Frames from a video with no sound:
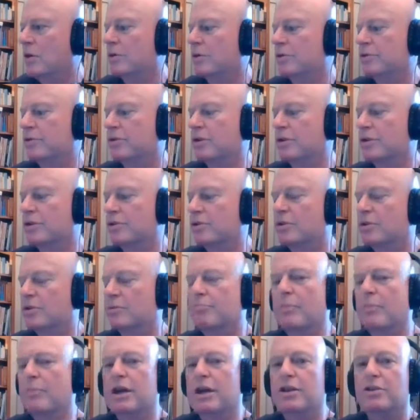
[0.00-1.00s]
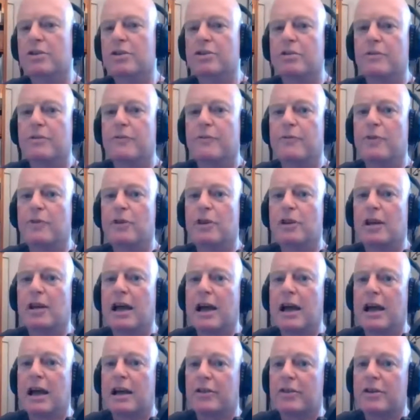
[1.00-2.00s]
Does dementia feel
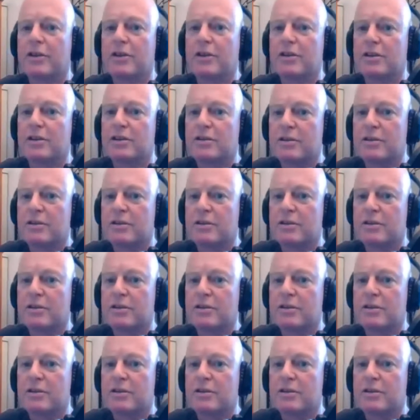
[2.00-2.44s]
like this?